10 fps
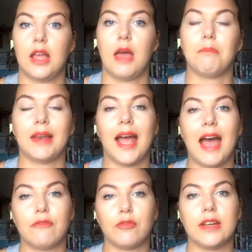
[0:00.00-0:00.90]
but I
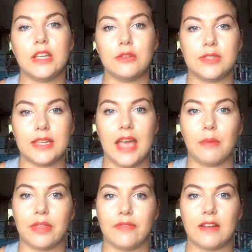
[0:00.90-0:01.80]
haven't really used it
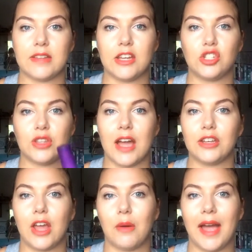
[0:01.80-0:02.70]
yet with a foundation that I
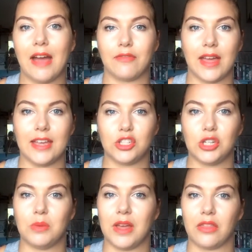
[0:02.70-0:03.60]
know I have that
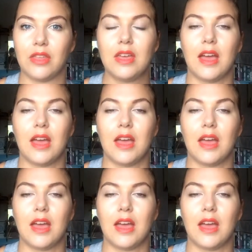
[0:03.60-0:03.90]
issue with.